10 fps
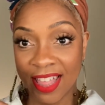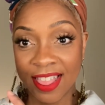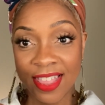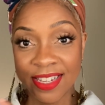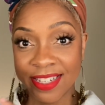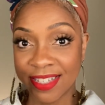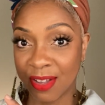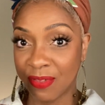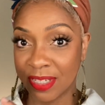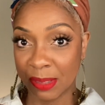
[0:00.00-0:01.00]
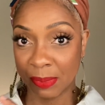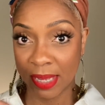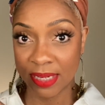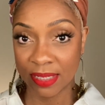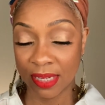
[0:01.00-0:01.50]
This stuff is
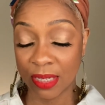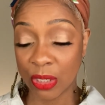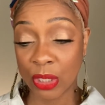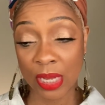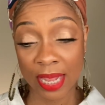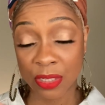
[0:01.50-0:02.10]
amazing. She has